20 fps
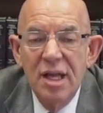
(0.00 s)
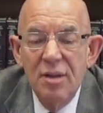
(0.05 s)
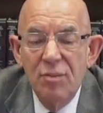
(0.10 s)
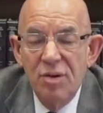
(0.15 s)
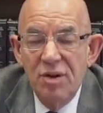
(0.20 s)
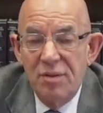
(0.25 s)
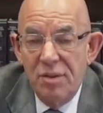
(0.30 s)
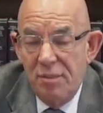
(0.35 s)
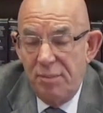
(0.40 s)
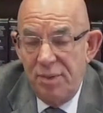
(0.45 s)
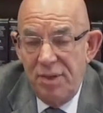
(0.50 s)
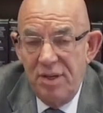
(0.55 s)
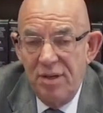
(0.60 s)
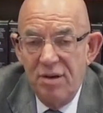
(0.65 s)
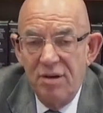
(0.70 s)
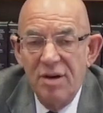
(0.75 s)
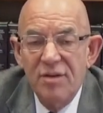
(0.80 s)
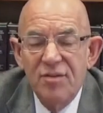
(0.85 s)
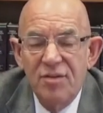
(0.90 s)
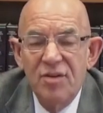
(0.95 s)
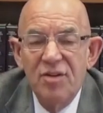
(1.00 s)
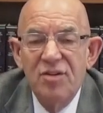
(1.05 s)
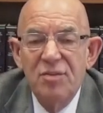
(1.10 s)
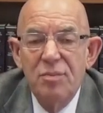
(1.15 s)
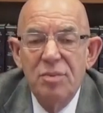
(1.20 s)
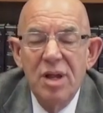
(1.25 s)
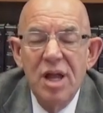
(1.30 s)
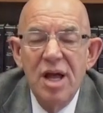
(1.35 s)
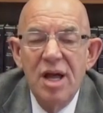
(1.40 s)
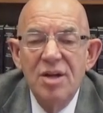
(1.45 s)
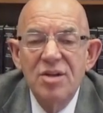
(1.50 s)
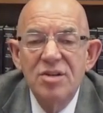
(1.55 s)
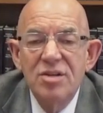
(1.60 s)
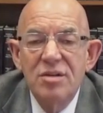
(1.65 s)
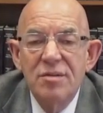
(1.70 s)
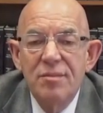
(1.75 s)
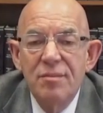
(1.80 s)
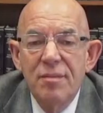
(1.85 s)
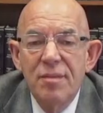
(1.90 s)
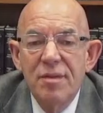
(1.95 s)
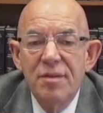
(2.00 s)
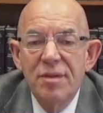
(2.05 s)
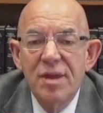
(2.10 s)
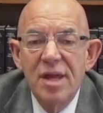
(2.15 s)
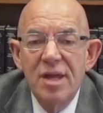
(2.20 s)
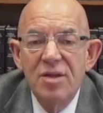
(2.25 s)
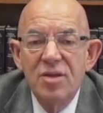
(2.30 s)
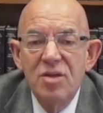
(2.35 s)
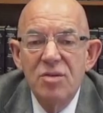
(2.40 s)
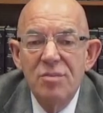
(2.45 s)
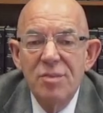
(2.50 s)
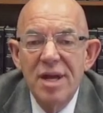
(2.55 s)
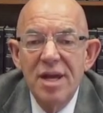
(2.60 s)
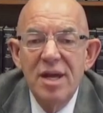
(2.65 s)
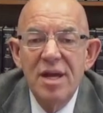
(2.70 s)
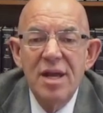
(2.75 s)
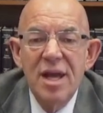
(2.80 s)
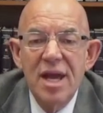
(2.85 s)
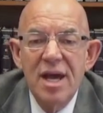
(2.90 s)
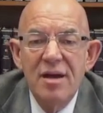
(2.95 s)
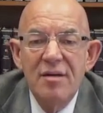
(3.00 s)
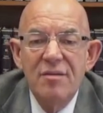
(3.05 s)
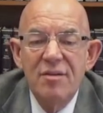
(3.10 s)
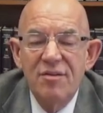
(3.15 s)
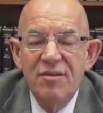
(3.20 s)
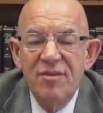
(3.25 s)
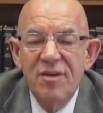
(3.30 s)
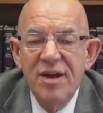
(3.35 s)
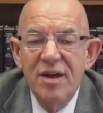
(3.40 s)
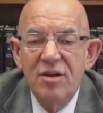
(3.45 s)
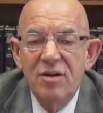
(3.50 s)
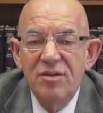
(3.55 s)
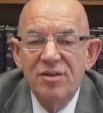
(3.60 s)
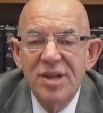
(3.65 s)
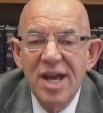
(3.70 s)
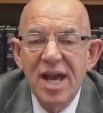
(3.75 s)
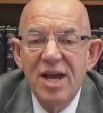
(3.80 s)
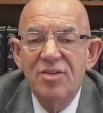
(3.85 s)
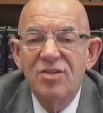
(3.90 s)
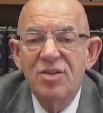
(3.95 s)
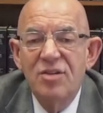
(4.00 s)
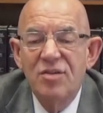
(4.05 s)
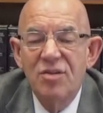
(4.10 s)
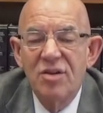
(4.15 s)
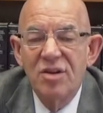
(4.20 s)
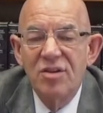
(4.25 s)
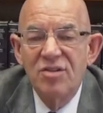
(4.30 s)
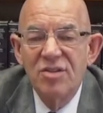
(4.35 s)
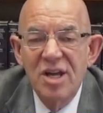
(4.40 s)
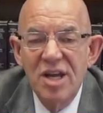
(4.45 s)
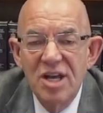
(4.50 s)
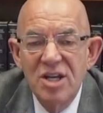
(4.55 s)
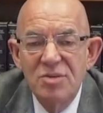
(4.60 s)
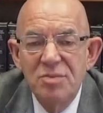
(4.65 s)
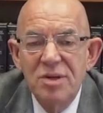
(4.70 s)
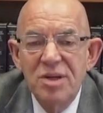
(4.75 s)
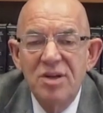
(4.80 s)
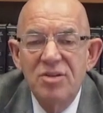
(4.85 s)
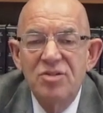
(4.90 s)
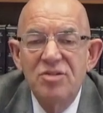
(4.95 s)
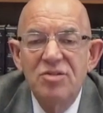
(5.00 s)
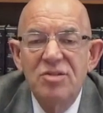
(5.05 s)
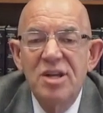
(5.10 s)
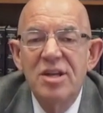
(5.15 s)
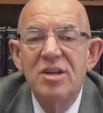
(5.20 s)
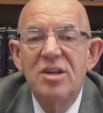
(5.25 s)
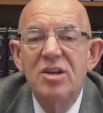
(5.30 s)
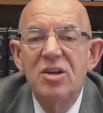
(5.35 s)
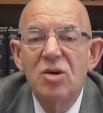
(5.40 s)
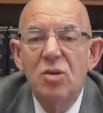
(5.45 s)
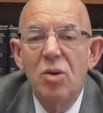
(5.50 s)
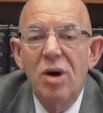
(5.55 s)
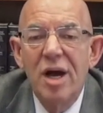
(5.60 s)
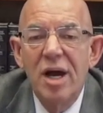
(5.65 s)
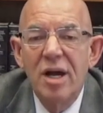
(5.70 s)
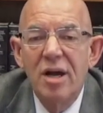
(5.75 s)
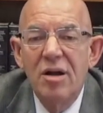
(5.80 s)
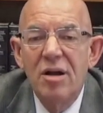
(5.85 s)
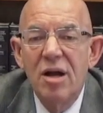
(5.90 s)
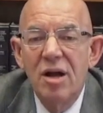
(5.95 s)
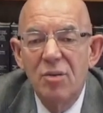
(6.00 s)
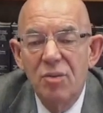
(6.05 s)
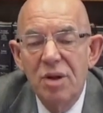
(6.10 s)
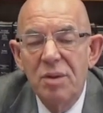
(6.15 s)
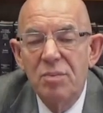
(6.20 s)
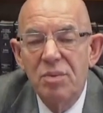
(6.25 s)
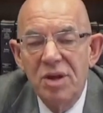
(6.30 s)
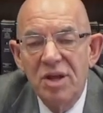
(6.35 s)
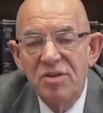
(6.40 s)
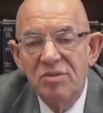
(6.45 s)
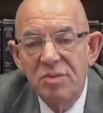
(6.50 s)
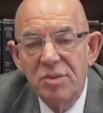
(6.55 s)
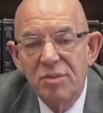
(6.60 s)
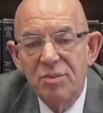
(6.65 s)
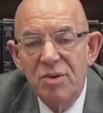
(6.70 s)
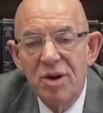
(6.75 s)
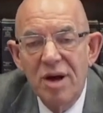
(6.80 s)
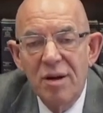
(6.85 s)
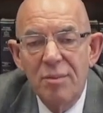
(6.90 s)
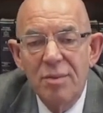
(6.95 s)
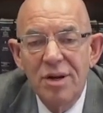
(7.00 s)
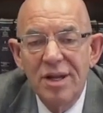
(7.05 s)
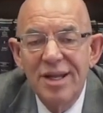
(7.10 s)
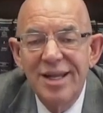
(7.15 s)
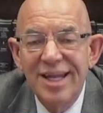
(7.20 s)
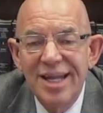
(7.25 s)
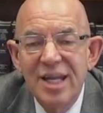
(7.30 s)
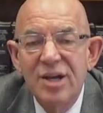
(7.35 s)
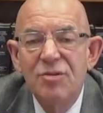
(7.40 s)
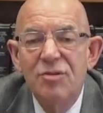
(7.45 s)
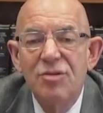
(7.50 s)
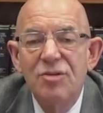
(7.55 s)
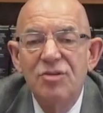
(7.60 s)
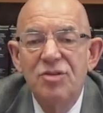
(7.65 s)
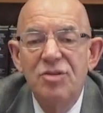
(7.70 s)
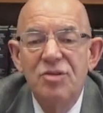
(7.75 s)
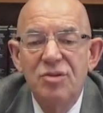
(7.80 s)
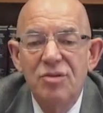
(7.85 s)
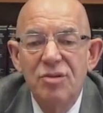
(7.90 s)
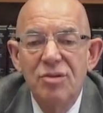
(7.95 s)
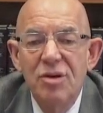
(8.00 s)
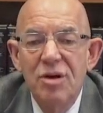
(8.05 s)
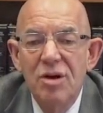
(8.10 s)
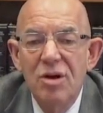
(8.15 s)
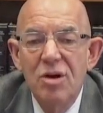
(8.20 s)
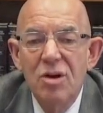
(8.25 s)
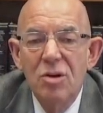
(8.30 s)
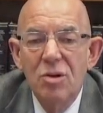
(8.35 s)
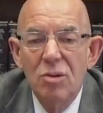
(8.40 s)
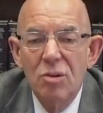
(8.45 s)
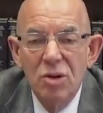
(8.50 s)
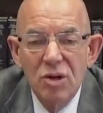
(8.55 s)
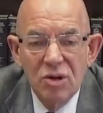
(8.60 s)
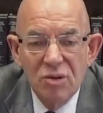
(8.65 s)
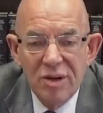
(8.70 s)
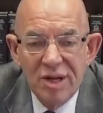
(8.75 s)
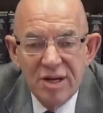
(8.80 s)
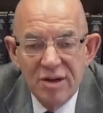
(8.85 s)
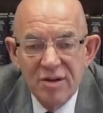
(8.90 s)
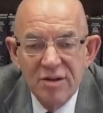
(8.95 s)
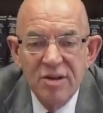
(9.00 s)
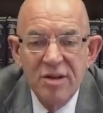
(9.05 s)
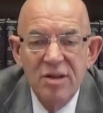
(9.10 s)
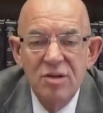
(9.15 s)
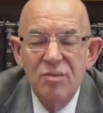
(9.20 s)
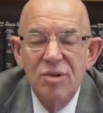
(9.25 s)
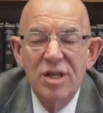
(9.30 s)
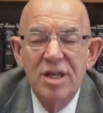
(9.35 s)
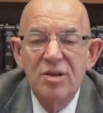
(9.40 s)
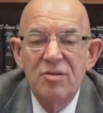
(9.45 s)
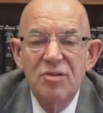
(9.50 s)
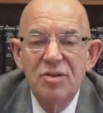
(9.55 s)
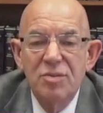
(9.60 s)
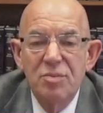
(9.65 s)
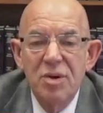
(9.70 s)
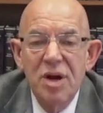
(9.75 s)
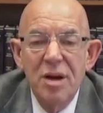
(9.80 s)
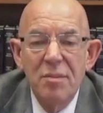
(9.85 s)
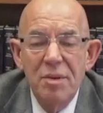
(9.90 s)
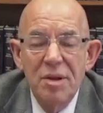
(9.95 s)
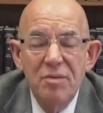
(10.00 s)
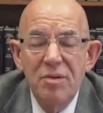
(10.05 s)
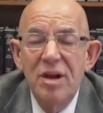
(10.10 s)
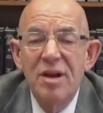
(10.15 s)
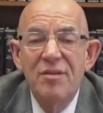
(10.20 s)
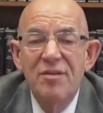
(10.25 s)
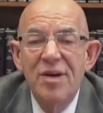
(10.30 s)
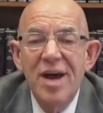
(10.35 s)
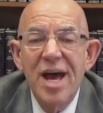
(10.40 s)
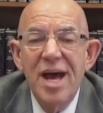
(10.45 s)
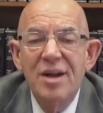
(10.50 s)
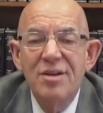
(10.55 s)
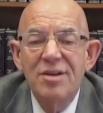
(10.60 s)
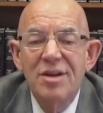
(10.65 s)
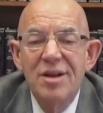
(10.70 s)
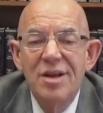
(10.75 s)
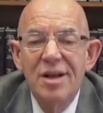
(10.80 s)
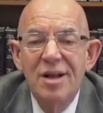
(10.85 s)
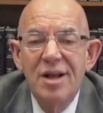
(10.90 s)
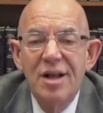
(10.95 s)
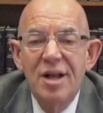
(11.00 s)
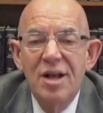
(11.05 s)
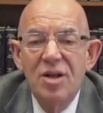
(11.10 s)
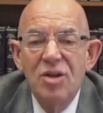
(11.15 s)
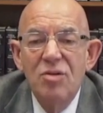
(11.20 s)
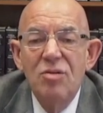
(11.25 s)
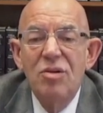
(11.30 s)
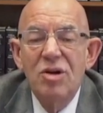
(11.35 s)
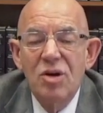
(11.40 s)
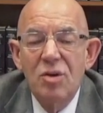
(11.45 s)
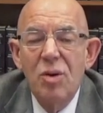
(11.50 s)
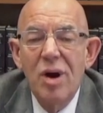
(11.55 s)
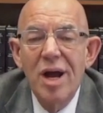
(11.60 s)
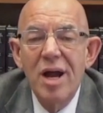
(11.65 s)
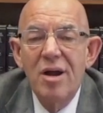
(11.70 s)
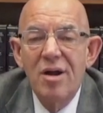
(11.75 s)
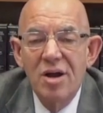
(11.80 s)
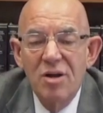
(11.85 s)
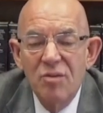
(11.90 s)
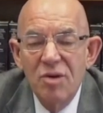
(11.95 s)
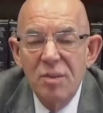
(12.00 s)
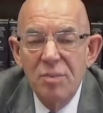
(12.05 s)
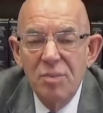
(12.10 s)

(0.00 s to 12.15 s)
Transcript: It would appear at first blush that you may have a failed tax-deferred exchange because you didn't acquire a replacement property equal to or greater than the relinquished property, when in fact you acquired a